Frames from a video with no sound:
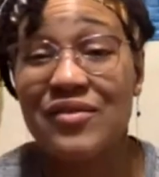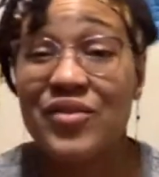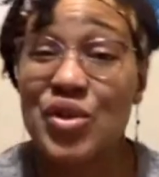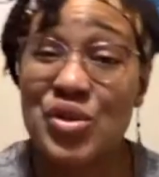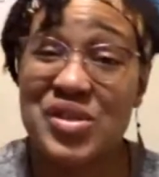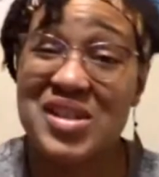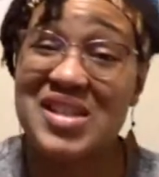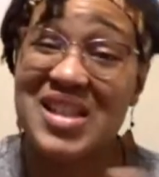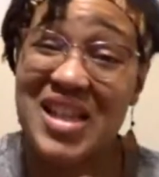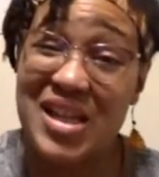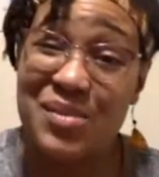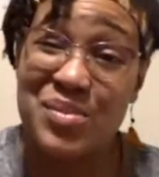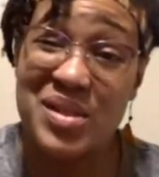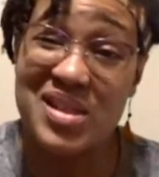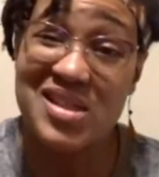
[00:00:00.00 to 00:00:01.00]
versus
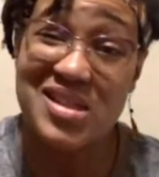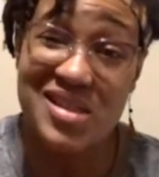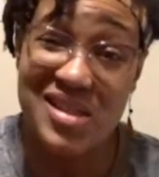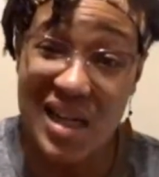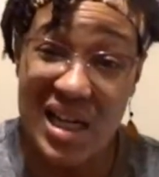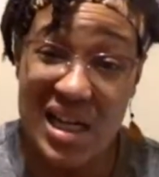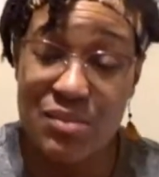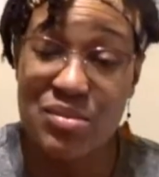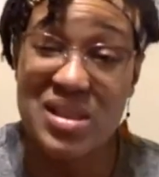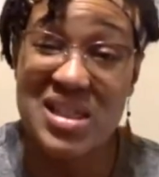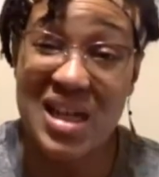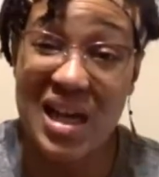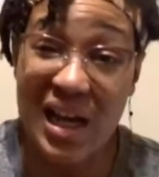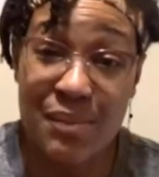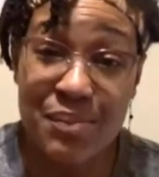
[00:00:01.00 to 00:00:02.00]
keeping the same
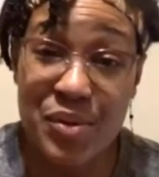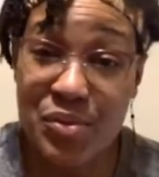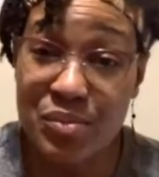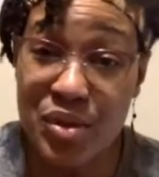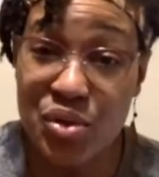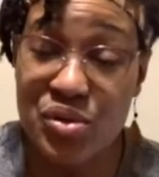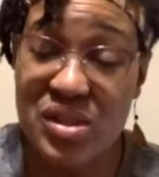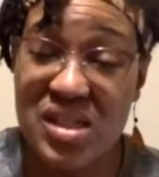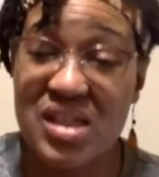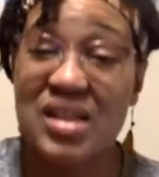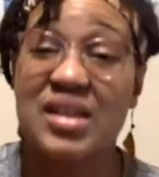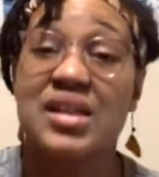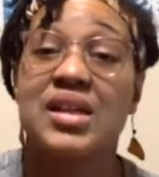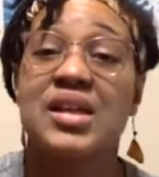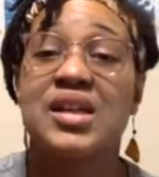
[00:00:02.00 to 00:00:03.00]
type of music,